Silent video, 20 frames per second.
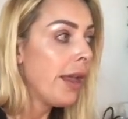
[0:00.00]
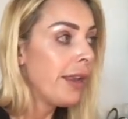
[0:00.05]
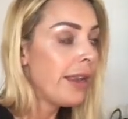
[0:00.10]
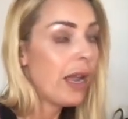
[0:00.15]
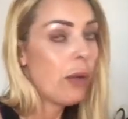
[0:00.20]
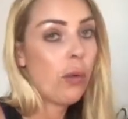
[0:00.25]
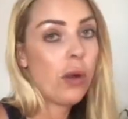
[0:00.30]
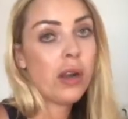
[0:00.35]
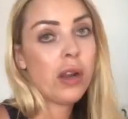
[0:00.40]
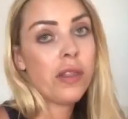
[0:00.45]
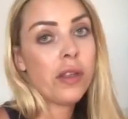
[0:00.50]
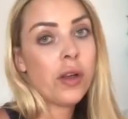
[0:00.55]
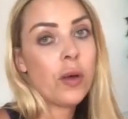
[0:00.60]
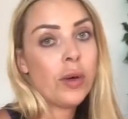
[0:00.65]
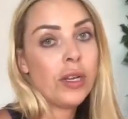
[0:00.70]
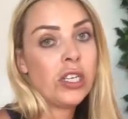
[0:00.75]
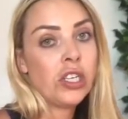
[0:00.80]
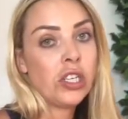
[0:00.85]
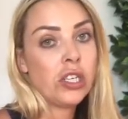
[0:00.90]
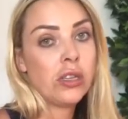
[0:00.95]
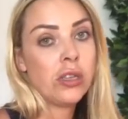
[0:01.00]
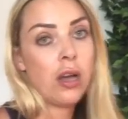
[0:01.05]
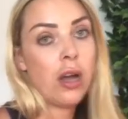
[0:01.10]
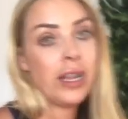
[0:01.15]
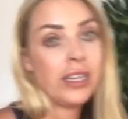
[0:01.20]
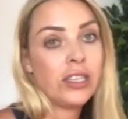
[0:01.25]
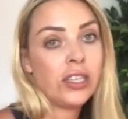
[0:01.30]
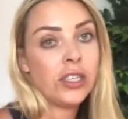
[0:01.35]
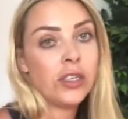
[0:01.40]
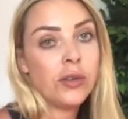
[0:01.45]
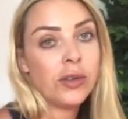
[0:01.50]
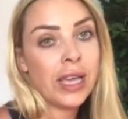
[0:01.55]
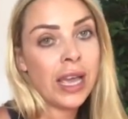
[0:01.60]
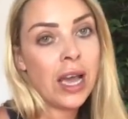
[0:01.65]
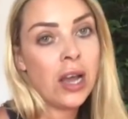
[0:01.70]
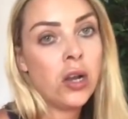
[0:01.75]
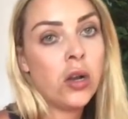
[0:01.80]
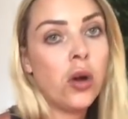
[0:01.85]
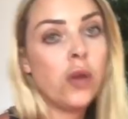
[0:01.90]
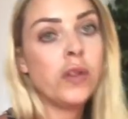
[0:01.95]
Now, one other question that I do
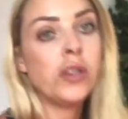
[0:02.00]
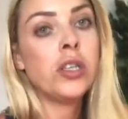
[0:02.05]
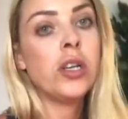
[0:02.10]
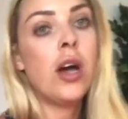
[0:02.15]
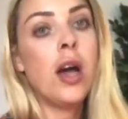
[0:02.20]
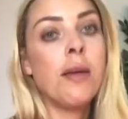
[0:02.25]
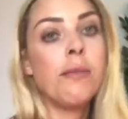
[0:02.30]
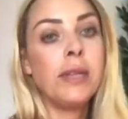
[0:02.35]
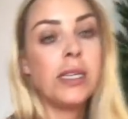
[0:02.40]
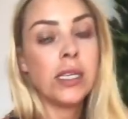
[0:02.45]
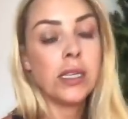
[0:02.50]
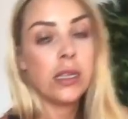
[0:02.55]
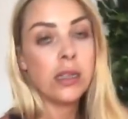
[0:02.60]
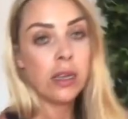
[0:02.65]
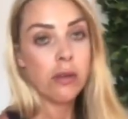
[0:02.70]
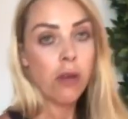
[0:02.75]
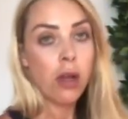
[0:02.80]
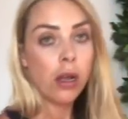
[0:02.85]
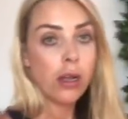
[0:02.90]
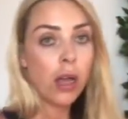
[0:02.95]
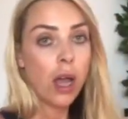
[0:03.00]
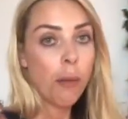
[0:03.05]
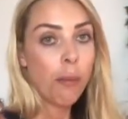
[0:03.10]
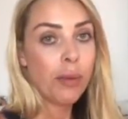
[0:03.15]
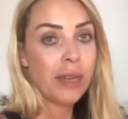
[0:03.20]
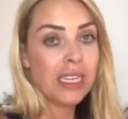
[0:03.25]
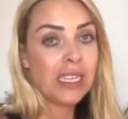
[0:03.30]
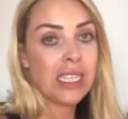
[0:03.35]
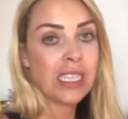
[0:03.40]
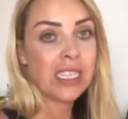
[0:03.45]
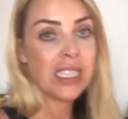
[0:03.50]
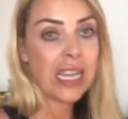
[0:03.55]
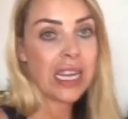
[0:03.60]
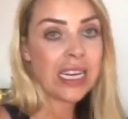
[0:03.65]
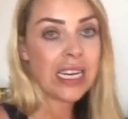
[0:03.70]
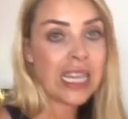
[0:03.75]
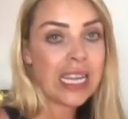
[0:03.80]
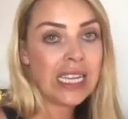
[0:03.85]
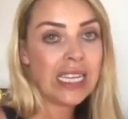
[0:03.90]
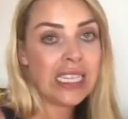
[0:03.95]
get a lot of the time is that there are companies that sell
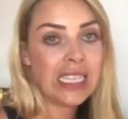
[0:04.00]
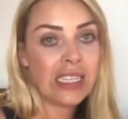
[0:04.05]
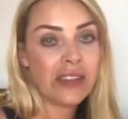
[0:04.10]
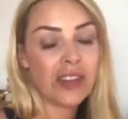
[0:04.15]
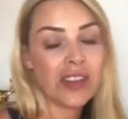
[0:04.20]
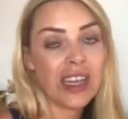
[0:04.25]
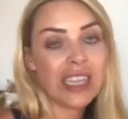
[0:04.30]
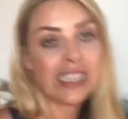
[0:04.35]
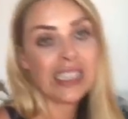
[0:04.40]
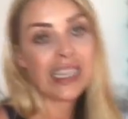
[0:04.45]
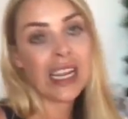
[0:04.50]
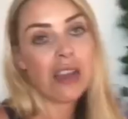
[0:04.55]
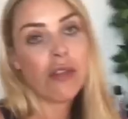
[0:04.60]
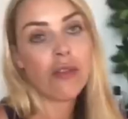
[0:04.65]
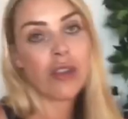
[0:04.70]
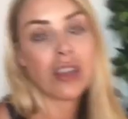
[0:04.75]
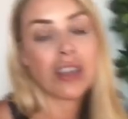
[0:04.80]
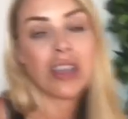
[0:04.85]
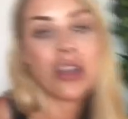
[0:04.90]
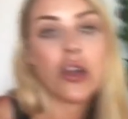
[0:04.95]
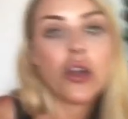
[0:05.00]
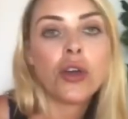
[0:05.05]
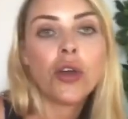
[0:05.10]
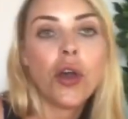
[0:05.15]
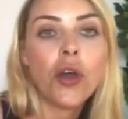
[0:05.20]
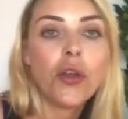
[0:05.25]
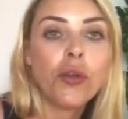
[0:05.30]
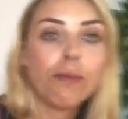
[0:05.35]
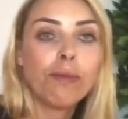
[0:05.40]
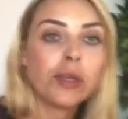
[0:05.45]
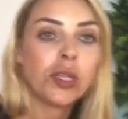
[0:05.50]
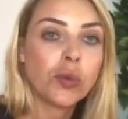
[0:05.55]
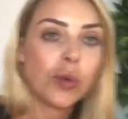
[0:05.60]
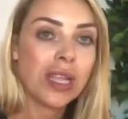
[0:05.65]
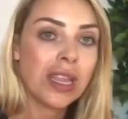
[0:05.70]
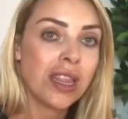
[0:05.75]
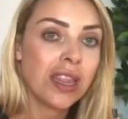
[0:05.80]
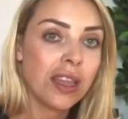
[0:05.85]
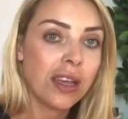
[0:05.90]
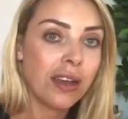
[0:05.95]
adhesives that they say can coat
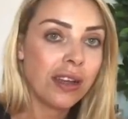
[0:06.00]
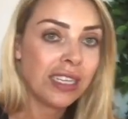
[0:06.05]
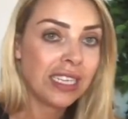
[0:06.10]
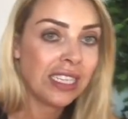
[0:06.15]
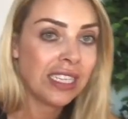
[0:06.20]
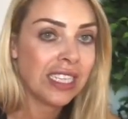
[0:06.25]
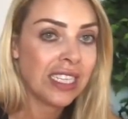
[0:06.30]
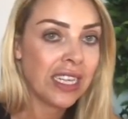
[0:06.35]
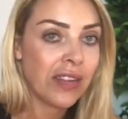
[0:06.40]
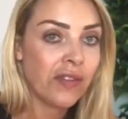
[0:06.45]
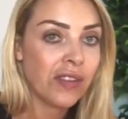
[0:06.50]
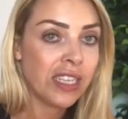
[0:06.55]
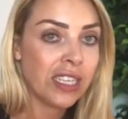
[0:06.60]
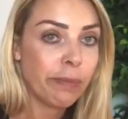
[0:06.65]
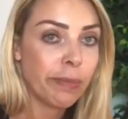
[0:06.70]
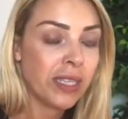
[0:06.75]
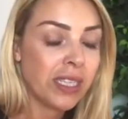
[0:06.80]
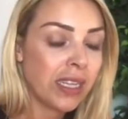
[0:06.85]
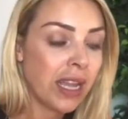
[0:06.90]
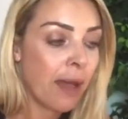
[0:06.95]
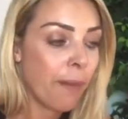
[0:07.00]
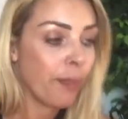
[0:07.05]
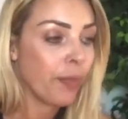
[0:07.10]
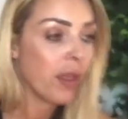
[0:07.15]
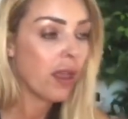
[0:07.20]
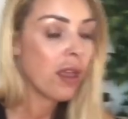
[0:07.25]
between 30 to 70%.